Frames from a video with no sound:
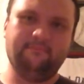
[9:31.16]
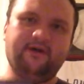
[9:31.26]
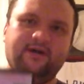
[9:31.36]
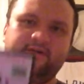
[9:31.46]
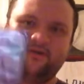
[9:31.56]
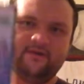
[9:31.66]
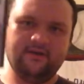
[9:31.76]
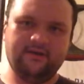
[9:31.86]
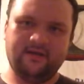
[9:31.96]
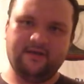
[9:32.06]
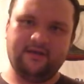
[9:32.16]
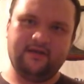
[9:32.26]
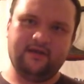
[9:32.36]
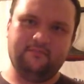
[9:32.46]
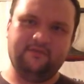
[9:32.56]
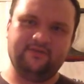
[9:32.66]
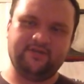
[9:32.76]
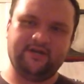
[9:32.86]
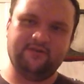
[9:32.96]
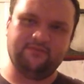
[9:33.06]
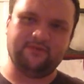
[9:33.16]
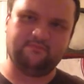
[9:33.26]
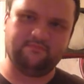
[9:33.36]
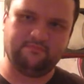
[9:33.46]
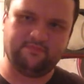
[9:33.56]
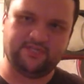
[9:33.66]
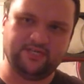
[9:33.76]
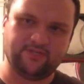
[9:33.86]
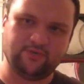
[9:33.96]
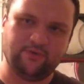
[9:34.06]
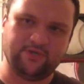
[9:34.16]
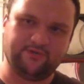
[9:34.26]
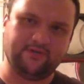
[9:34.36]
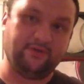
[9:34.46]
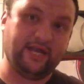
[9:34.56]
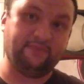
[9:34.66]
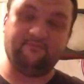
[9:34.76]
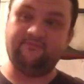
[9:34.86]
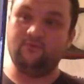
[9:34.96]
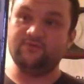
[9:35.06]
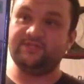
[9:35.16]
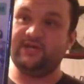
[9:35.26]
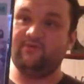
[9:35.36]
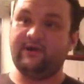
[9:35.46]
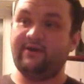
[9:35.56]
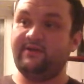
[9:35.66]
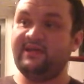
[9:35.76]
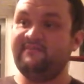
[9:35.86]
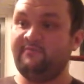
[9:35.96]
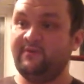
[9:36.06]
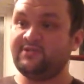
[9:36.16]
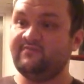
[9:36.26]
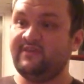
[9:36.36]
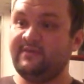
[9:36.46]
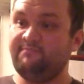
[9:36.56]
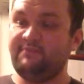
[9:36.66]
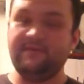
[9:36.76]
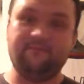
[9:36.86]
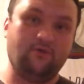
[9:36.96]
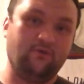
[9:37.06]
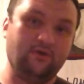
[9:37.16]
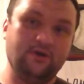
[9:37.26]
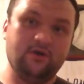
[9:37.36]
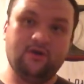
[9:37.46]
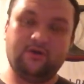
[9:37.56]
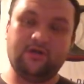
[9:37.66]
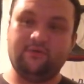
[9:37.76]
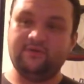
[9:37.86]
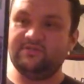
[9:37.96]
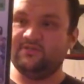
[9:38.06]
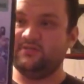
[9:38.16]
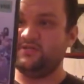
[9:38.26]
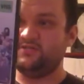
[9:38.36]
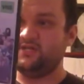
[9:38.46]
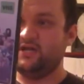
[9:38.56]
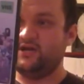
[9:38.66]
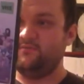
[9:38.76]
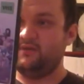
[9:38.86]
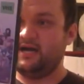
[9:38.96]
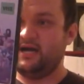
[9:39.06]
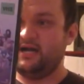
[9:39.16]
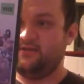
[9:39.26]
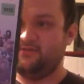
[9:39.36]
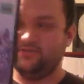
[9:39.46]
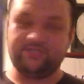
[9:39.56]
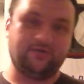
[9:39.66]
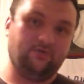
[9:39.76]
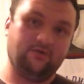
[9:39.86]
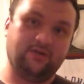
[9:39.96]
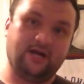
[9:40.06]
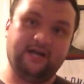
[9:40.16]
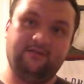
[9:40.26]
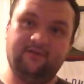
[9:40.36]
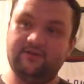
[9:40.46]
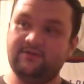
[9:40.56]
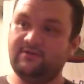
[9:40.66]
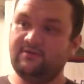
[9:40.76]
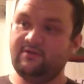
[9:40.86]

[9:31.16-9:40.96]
But, I mean, the title says the twist right there, April Fool's Day, where you have a bunch of people going to this island, this secluded island,